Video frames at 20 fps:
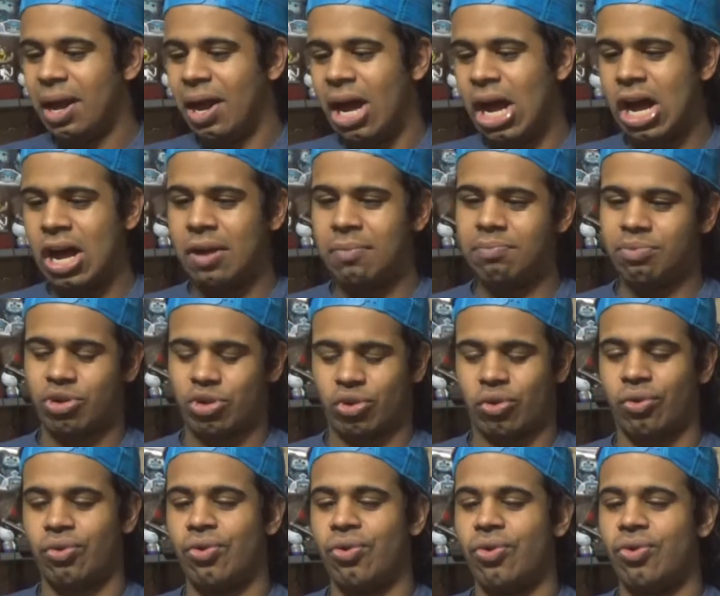Um,
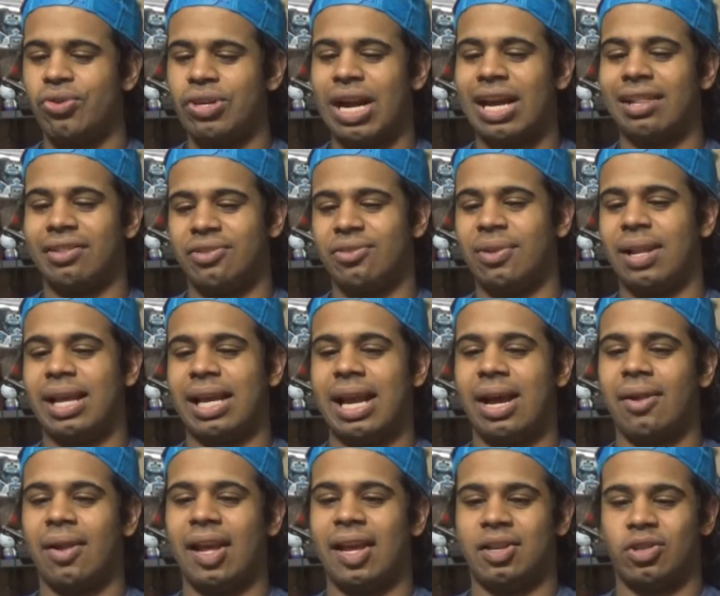Scrooge, I do like
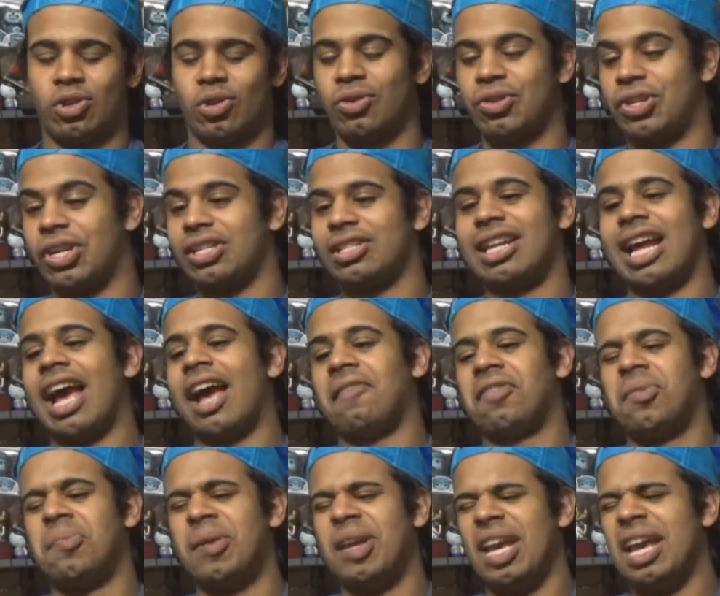how like Scrooge doesn't
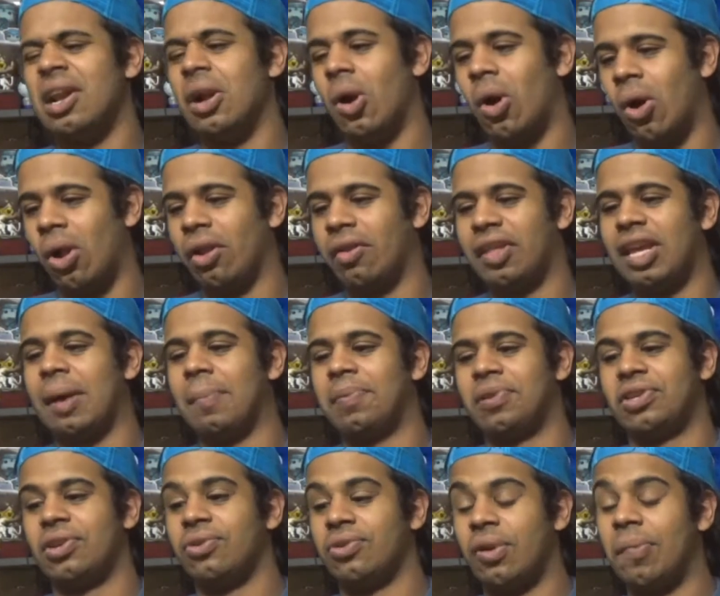have to be in all the
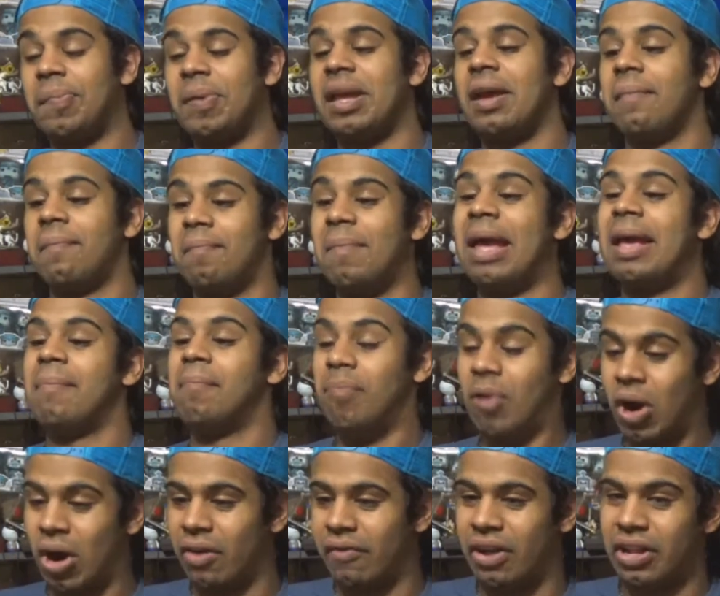episodes or be a main
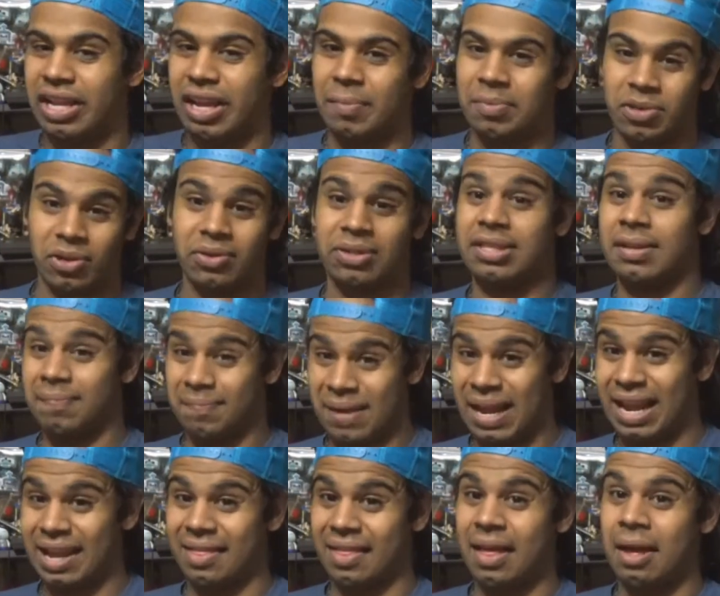part of all the episodes to
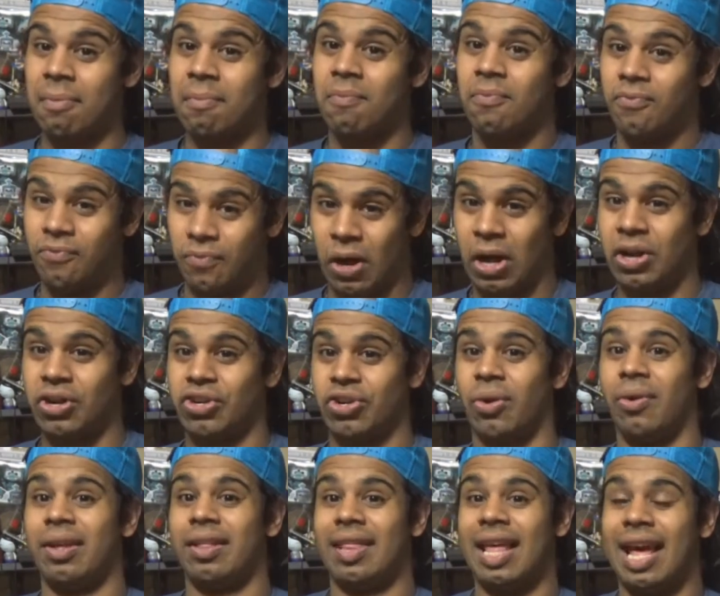make them fun,
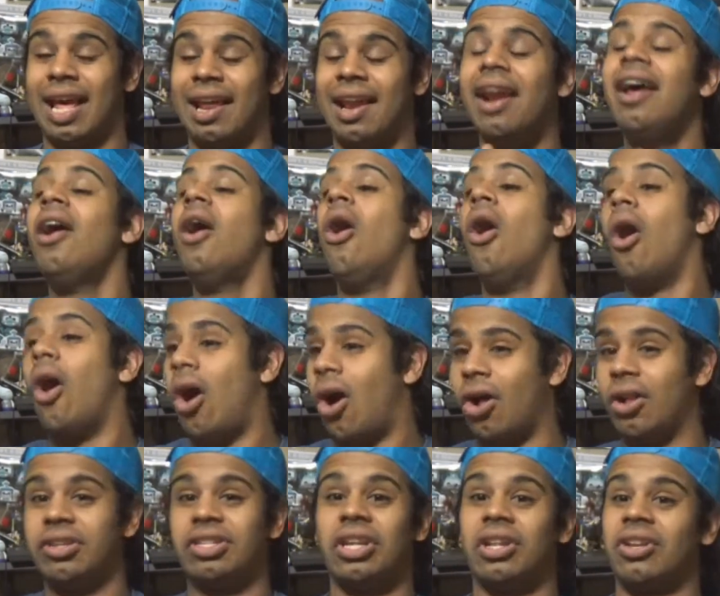showing that
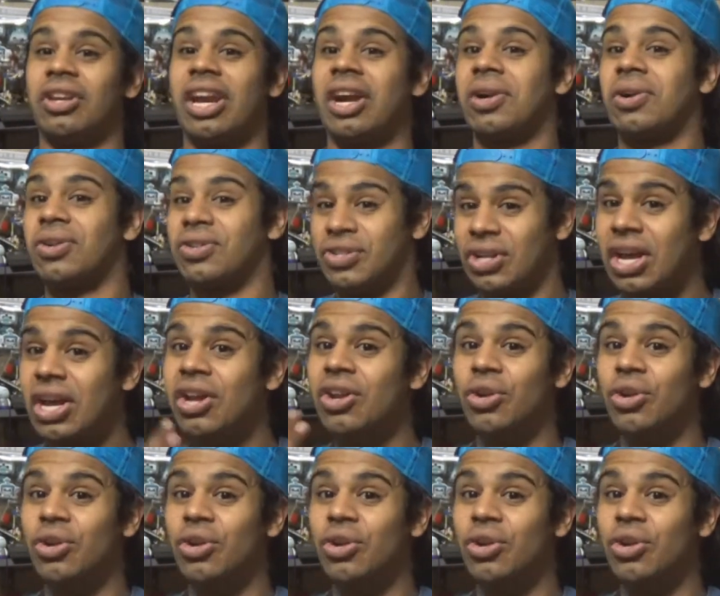all these other characters